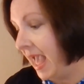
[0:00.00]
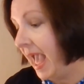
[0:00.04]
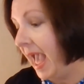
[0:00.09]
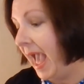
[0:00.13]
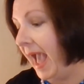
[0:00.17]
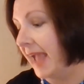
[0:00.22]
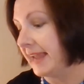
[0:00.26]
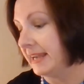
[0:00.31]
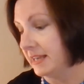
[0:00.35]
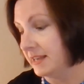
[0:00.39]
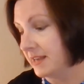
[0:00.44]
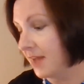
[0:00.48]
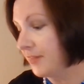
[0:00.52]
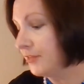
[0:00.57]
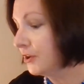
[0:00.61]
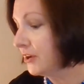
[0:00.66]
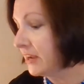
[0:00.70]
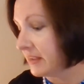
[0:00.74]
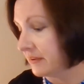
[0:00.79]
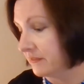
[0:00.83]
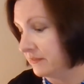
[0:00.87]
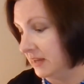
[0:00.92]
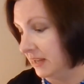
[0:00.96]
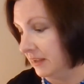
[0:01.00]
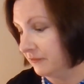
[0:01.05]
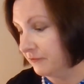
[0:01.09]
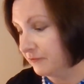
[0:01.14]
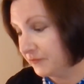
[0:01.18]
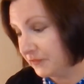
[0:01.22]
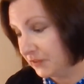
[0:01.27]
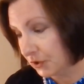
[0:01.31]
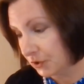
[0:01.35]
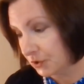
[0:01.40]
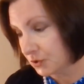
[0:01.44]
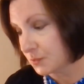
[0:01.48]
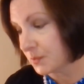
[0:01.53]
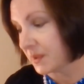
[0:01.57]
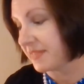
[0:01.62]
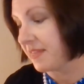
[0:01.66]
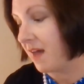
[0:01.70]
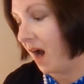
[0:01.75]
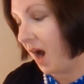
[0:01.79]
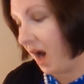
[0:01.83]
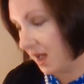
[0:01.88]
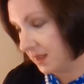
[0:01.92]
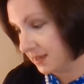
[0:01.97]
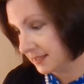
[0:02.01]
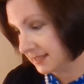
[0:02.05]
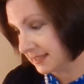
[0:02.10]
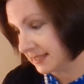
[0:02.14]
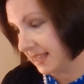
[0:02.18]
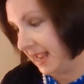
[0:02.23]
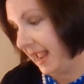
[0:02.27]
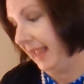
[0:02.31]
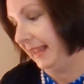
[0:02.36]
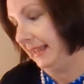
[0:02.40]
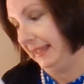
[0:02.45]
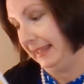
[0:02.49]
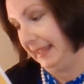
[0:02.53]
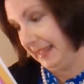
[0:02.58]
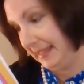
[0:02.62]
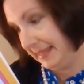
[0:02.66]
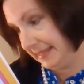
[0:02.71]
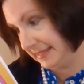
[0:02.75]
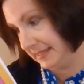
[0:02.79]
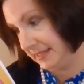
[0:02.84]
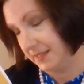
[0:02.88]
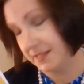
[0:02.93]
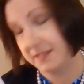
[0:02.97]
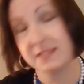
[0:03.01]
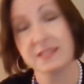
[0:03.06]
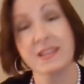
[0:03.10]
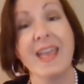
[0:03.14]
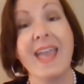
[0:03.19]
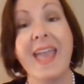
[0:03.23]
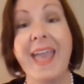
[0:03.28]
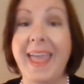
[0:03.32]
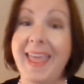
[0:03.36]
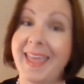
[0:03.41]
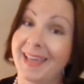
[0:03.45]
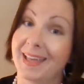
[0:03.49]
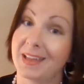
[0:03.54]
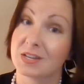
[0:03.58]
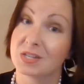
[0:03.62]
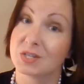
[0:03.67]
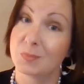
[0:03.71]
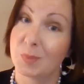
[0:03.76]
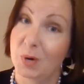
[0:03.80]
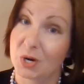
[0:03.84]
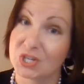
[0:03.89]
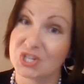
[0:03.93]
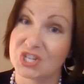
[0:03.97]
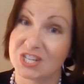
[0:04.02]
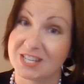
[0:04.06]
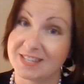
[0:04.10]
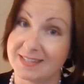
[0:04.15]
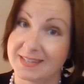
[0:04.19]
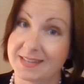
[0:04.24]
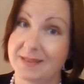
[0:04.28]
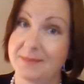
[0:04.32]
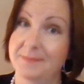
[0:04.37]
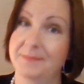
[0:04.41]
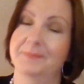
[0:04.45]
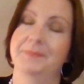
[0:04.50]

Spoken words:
and another evening filled with hugs and kisses and parcheesi.